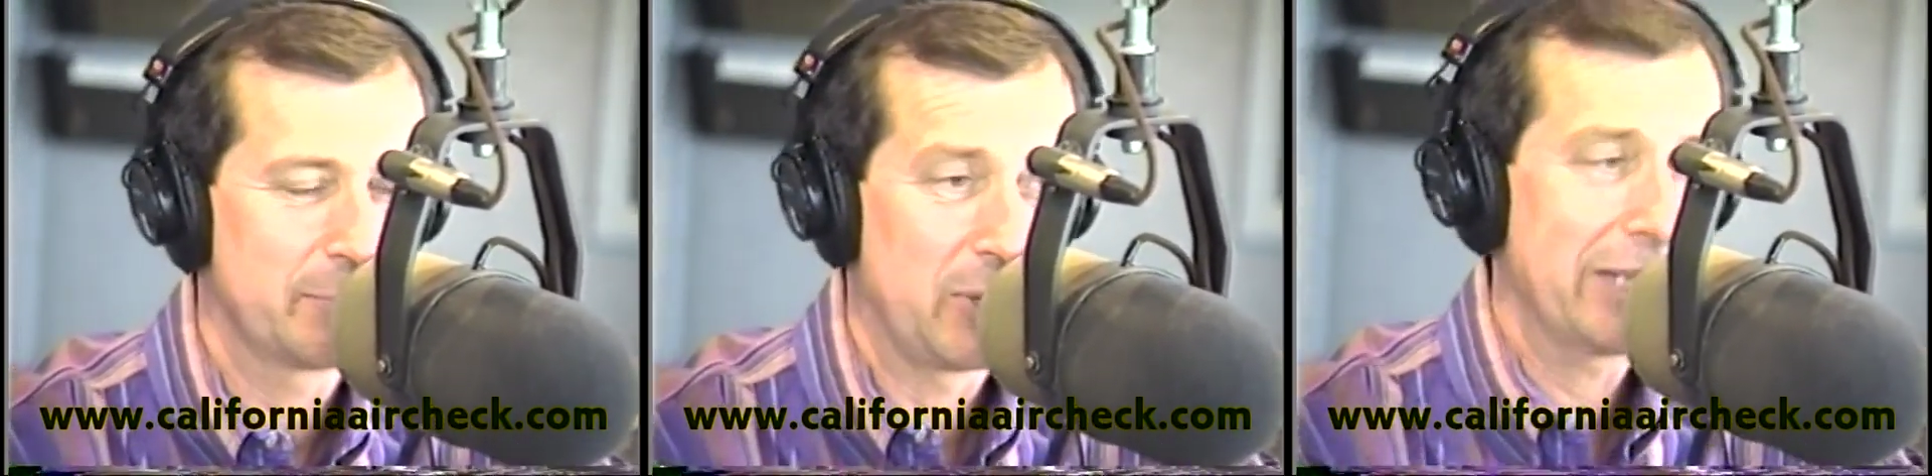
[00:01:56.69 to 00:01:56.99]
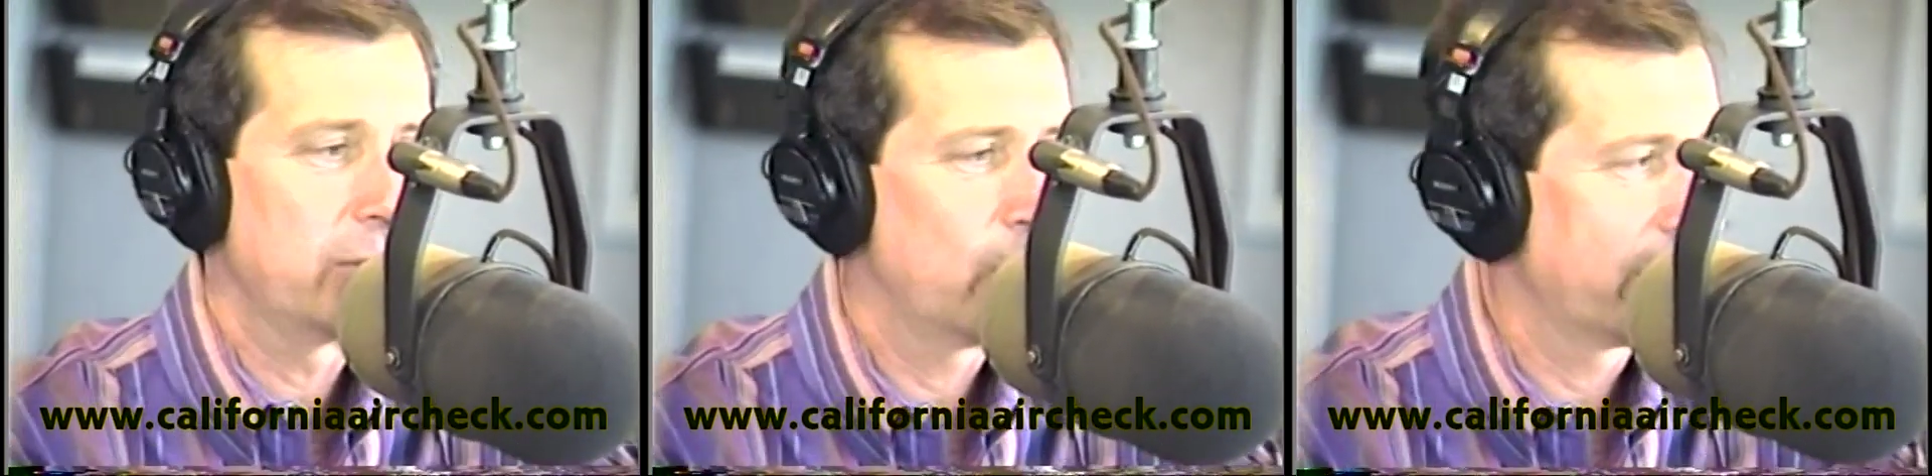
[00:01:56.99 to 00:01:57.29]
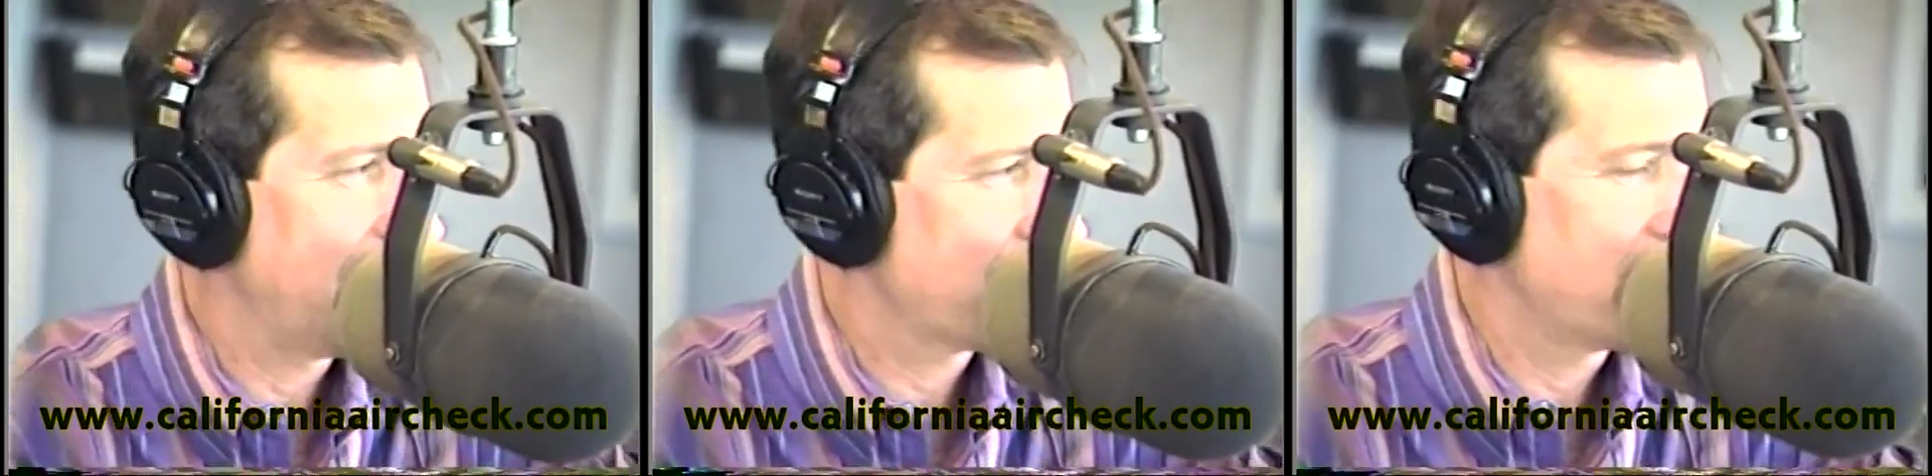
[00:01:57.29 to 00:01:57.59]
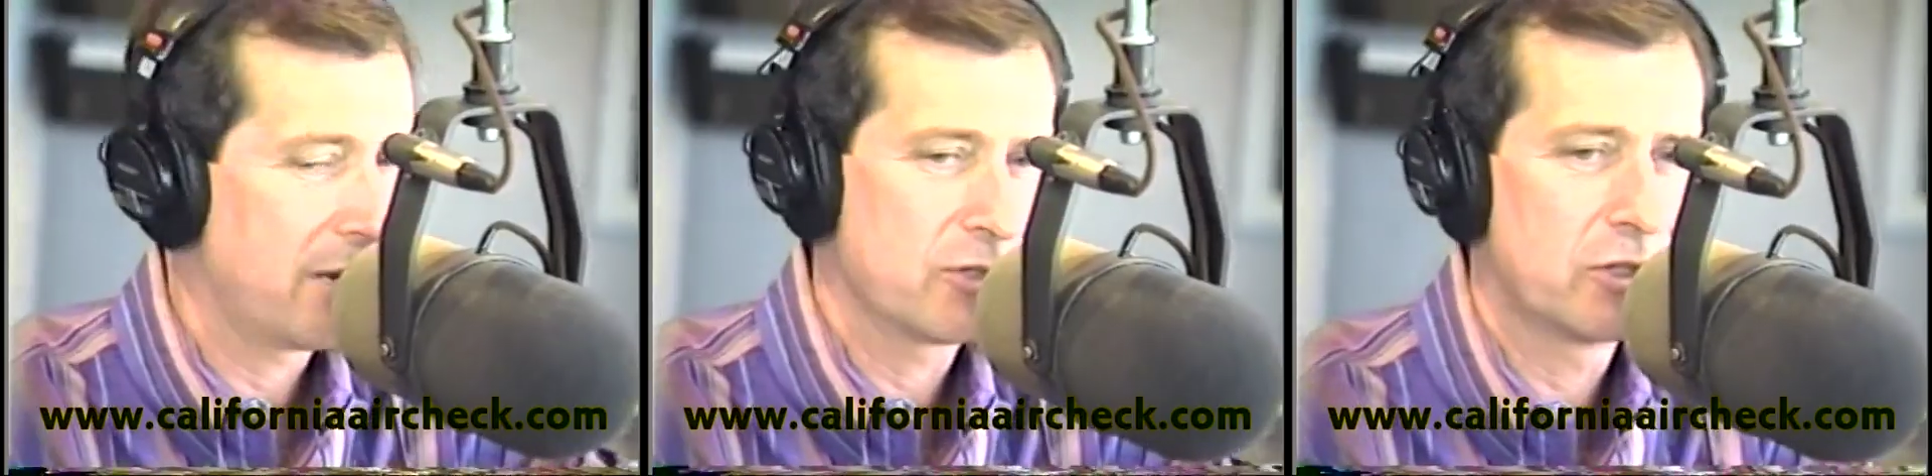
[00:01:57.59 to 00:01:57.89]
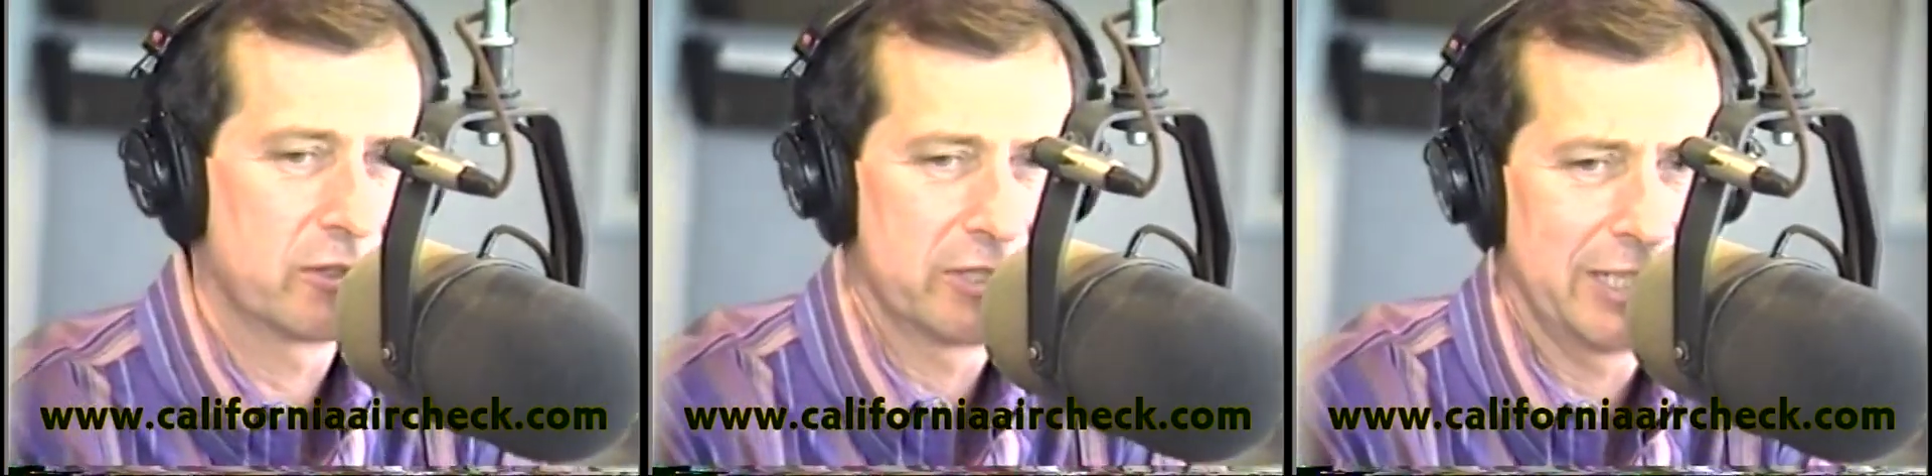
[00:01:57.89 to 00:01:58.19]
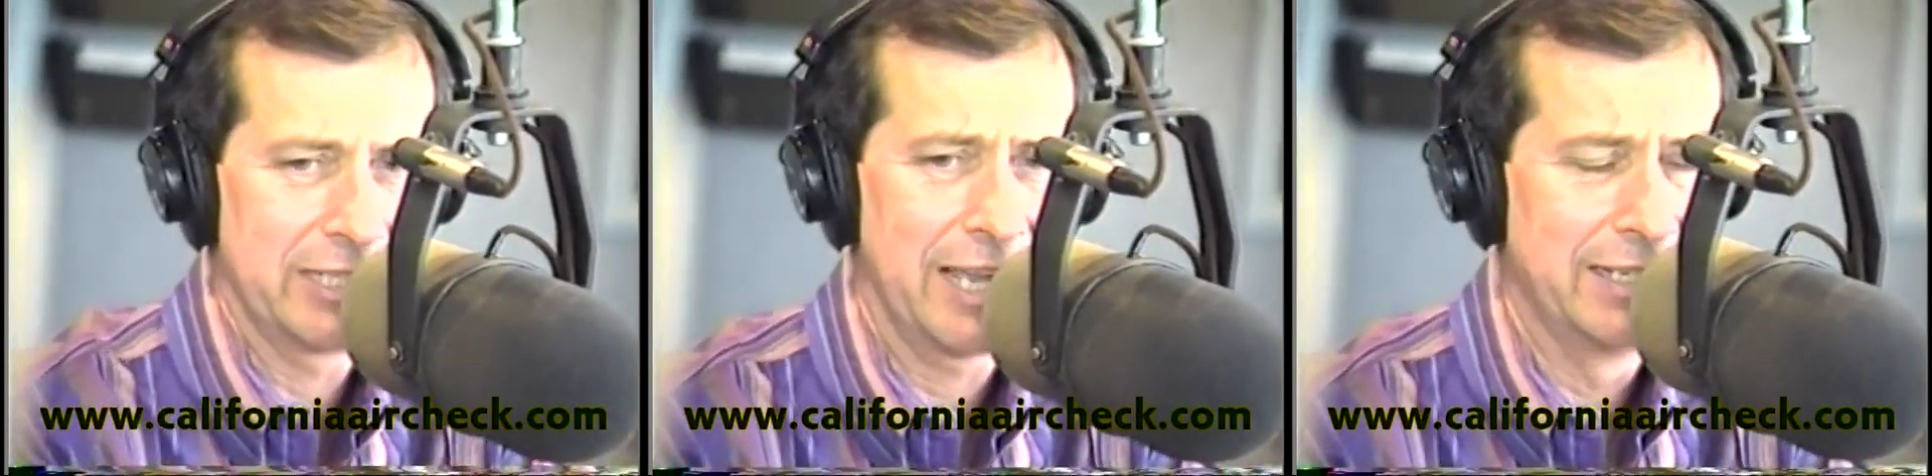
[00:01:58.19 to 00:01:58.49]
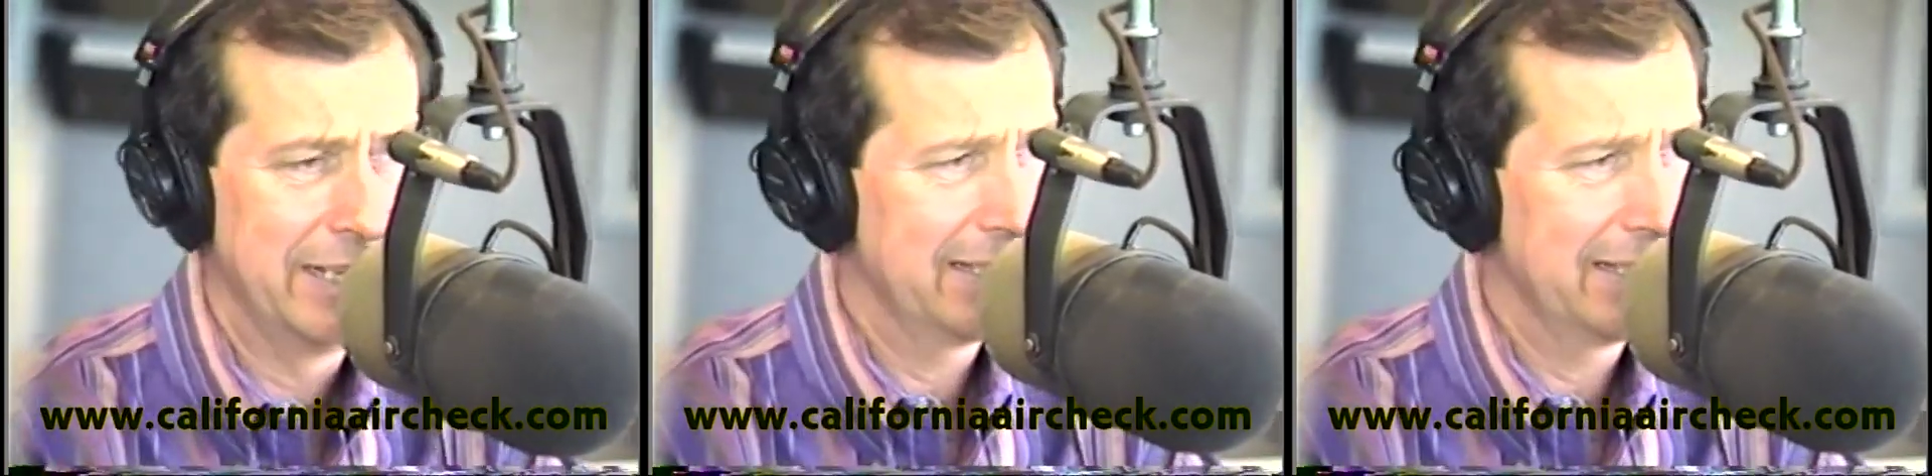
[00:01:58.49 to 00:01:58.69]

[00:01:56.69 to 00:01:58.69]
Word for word: played the $1,000 song of the day yet.